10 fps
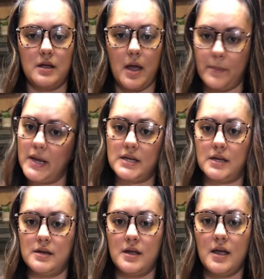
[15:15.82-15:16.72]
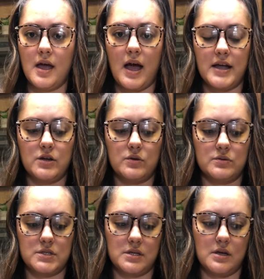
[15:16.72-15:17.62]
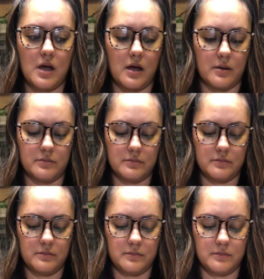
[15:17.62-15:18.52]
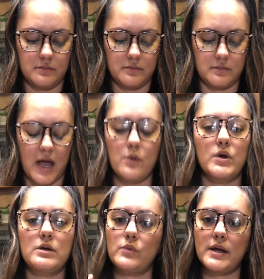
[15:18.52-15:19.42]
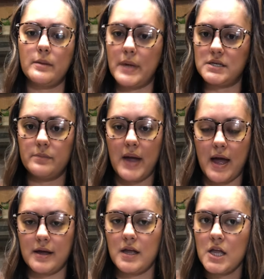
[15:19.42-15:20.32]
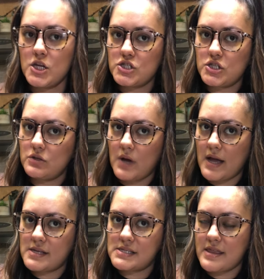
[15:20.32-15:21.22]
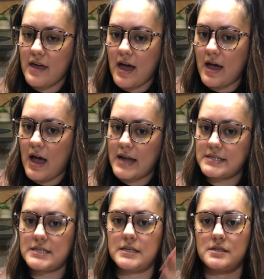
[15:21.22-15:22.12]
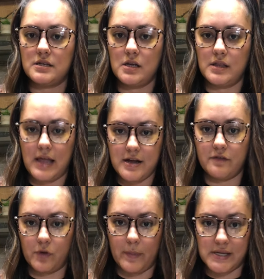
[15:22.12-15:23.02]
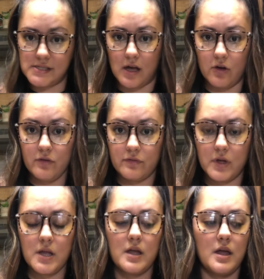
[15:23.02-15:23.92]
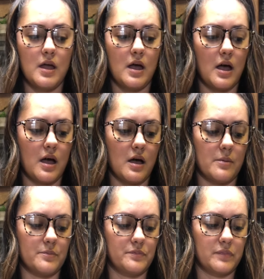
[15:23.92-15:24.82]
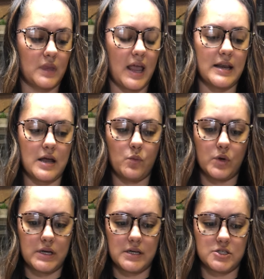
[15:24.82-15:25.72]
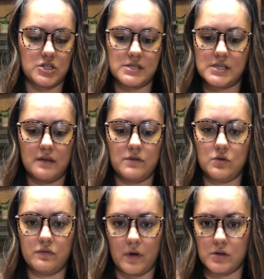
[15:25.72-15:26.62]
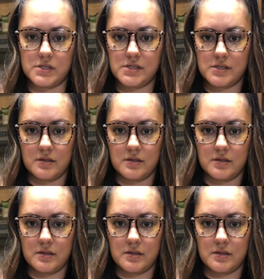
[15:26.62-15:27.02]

opinion. I don't, um, I wouldn't recommend a bag to you guys that I didn't like for myself. Um, and I wouldn't just give you false